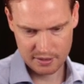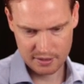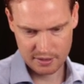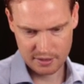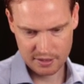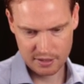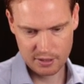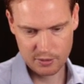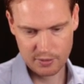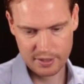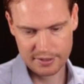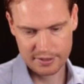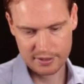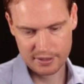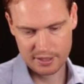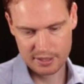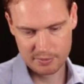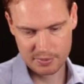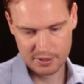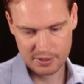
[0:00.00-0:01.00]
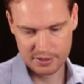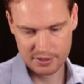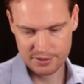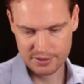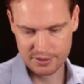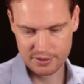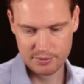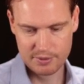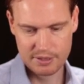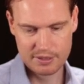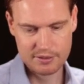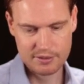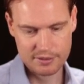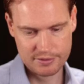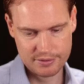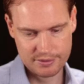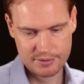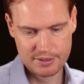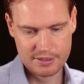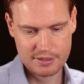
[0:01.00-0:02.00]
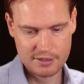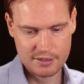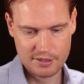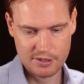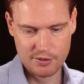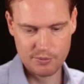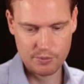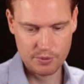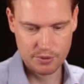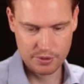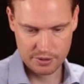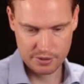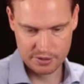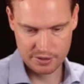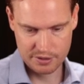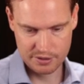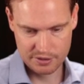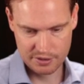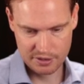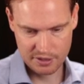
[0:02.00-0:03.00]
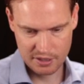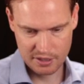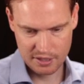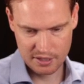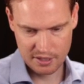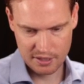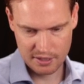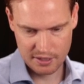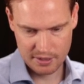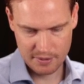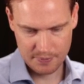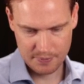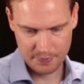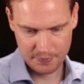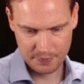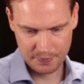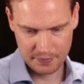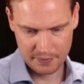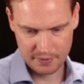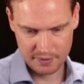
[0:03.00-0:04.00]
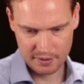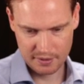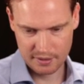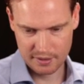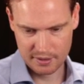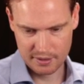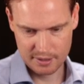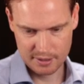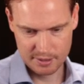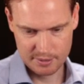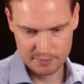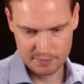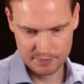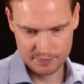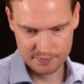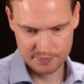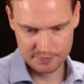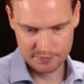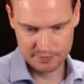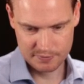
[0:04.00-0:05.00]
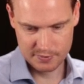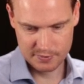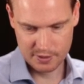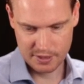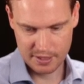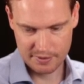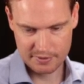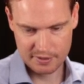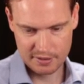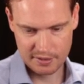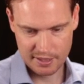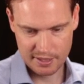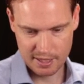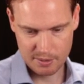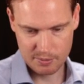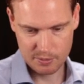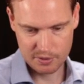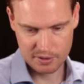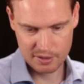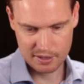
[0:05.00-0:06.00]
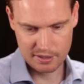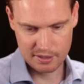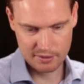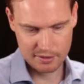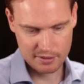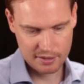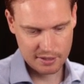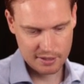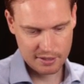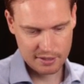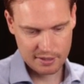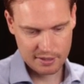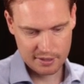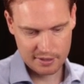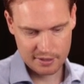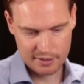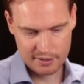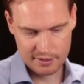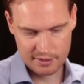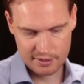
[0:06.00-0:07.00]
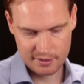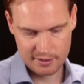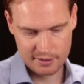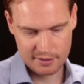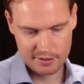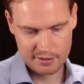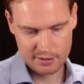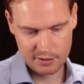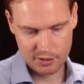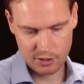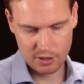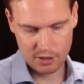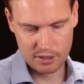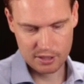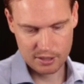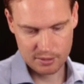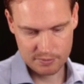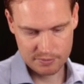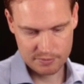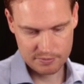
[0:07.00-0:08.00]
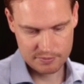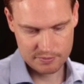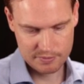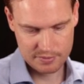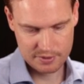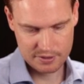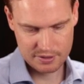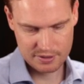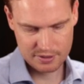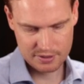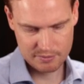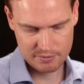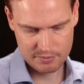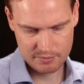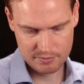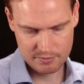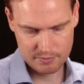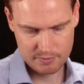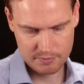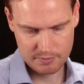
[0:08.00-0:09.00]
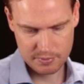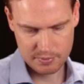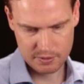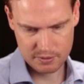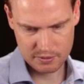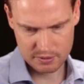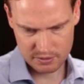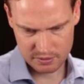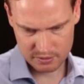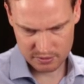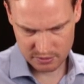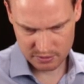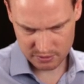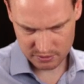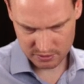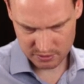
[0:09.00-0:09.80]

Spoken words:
Oh wait, no, that's because the reason it didn't work is you have to label the column symbol,